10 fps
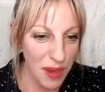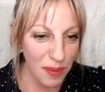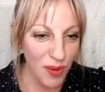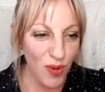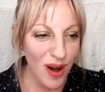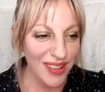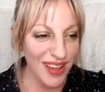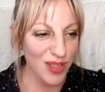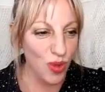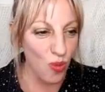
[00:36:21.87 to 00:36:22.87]
the people who
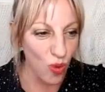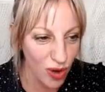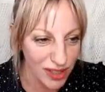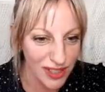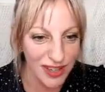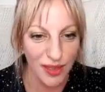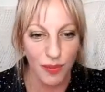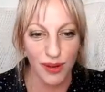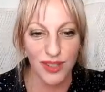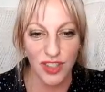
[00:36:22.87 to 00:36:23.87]
are like the
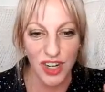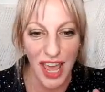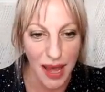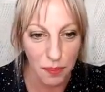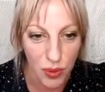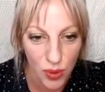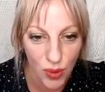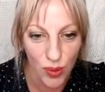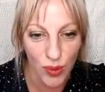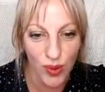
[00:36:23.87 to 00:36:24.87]
worst and the most
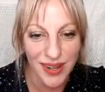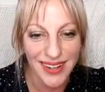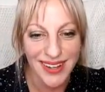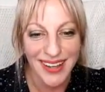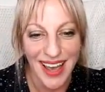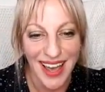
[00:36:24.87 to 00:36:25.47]
taboo,